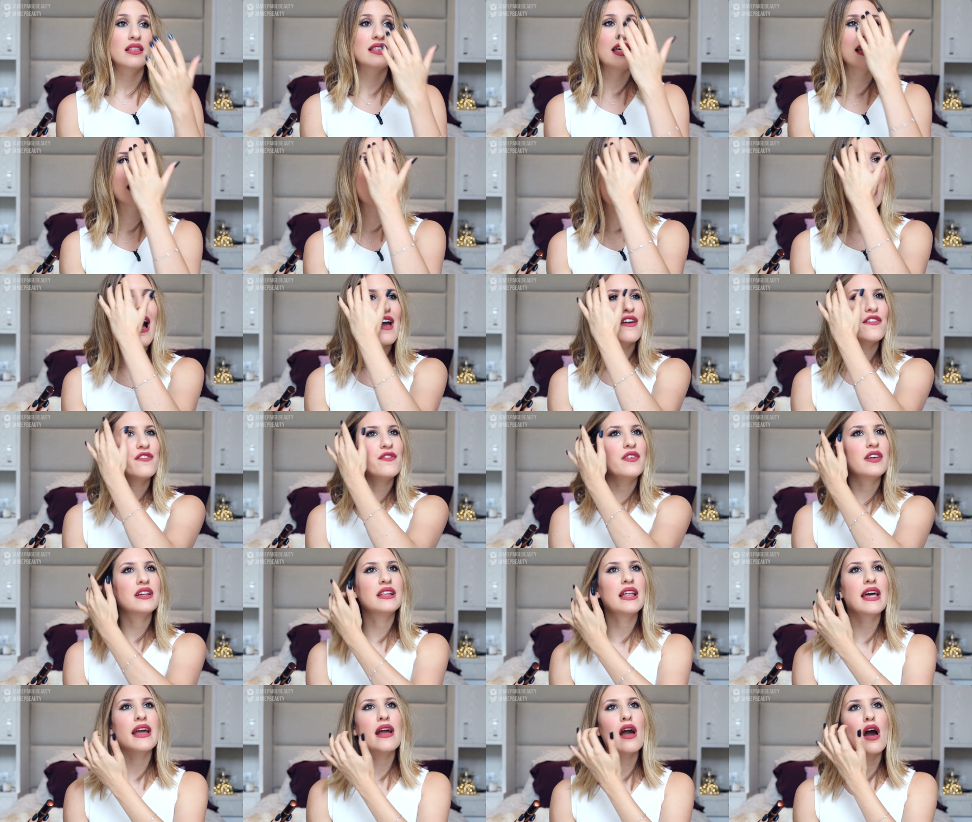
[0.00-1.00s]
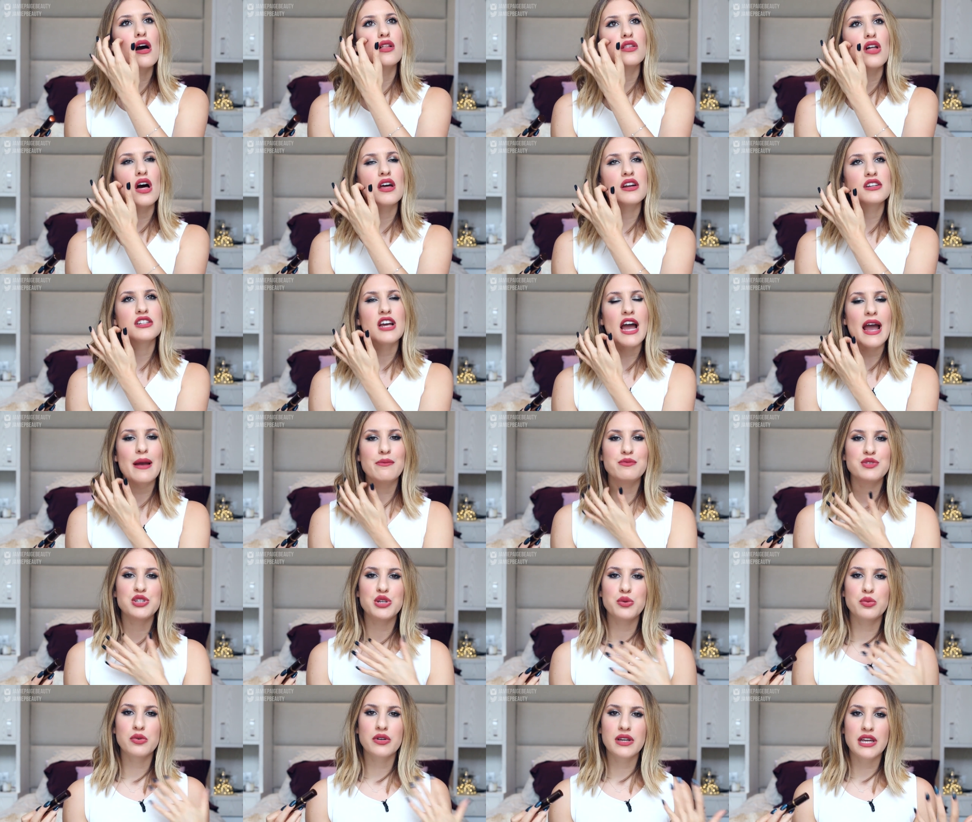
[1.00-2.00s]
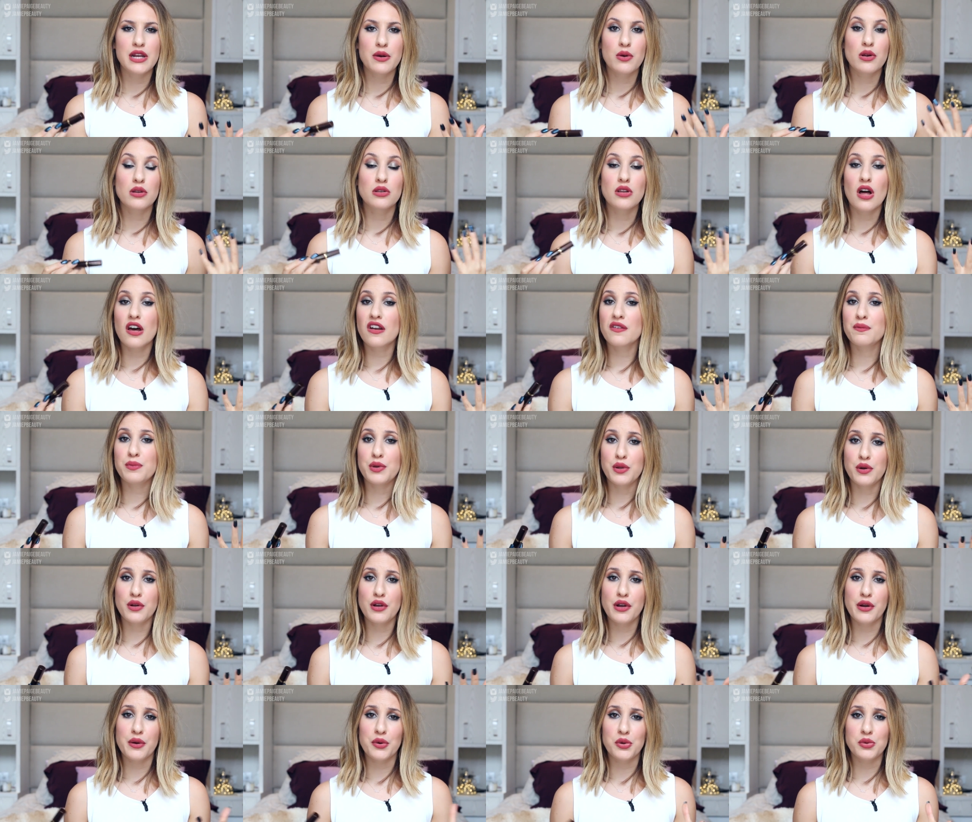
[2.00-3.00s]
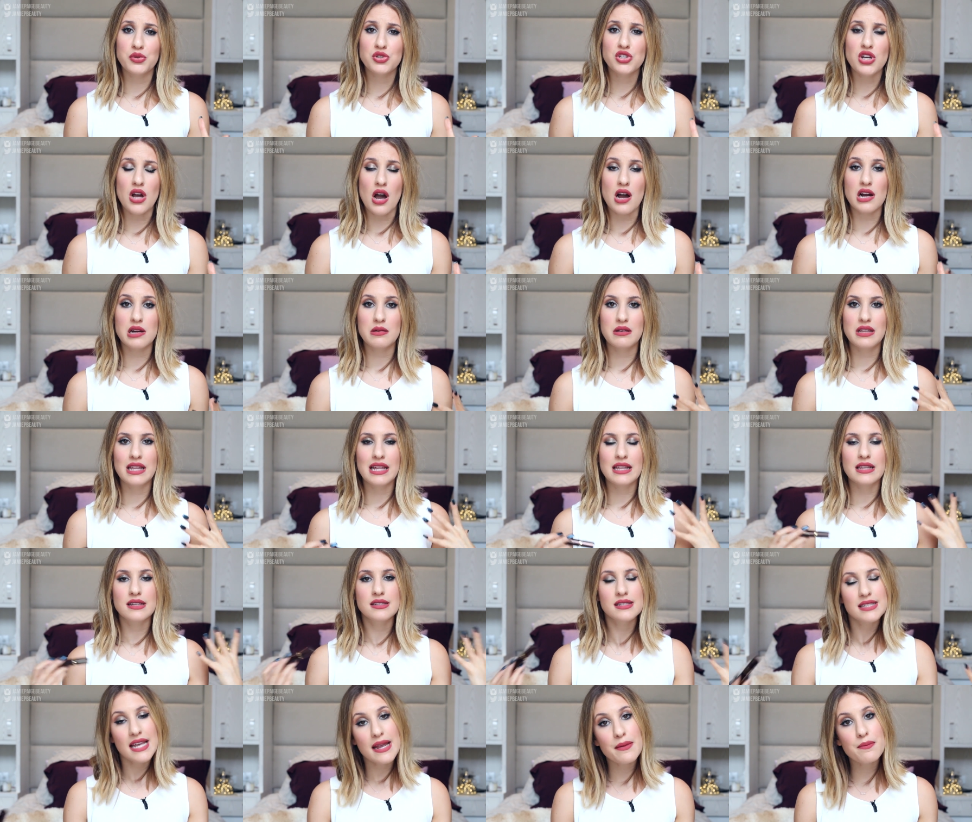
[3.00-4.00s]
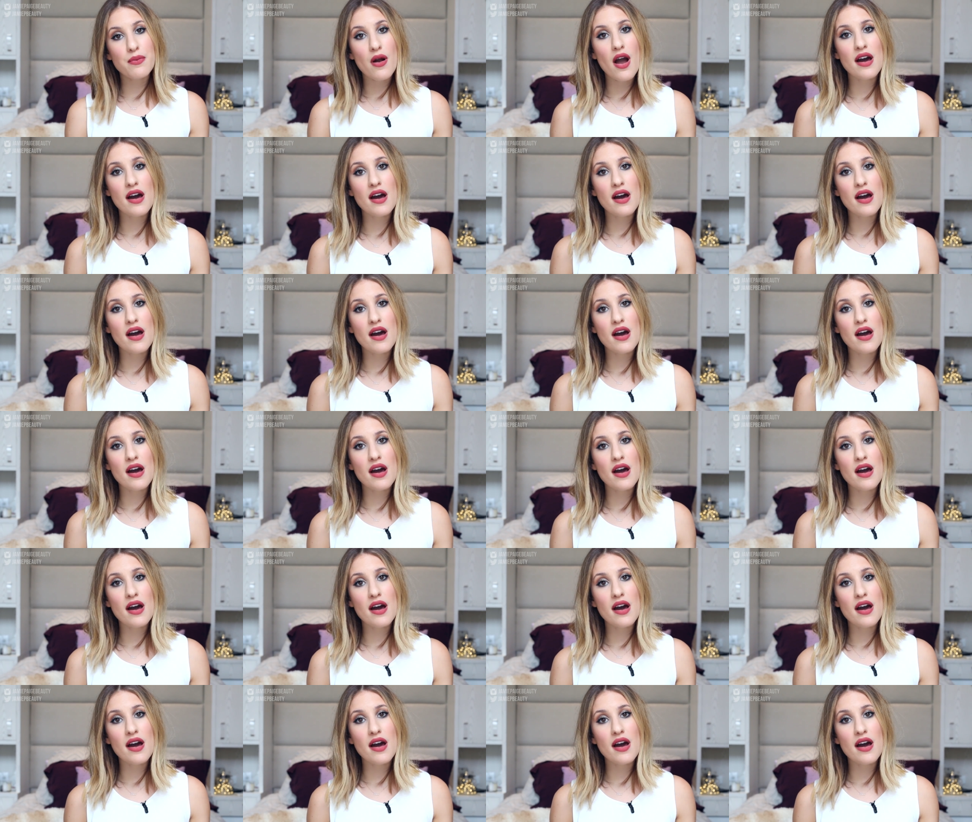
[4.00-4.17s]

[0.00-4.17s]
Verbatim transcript: Like, I feel like a lot of times you will hear a lot of beauty gurus talk about like the same